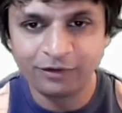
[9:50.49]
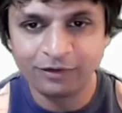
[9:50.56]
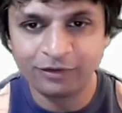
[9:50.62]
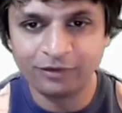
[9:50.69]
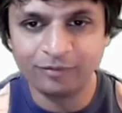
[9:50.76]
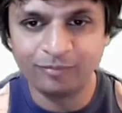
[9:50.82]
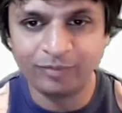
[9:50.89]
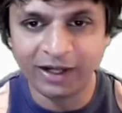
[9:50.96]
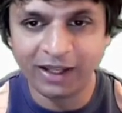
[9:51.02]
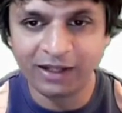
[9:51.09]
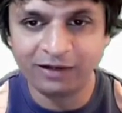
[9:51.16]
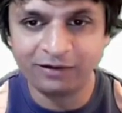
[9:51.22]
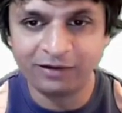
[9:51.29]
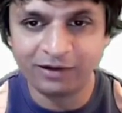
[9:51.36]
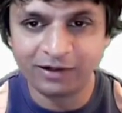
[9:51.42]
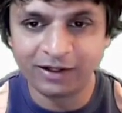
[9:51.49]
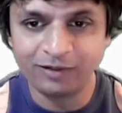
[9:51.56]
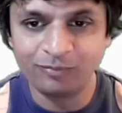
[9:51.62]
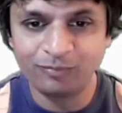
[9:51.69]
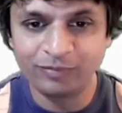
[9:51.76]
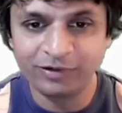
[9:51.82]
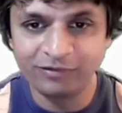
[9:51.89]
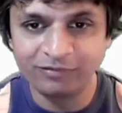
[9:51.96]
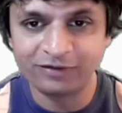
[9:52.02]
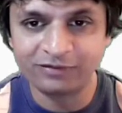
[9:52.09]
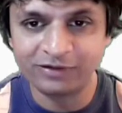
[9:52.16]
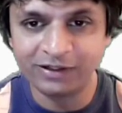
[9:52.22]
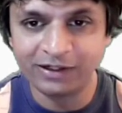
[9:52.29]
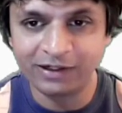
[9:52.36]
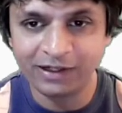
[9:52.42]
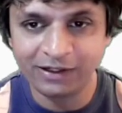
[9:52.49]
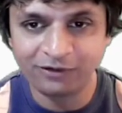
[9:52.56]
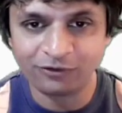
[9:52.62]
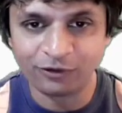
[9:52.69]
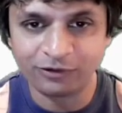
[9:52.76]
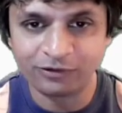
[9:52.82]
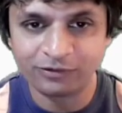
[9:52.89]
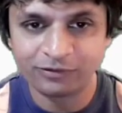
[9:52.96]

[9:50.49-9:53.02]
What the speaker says: the brand that I had previously clicked on.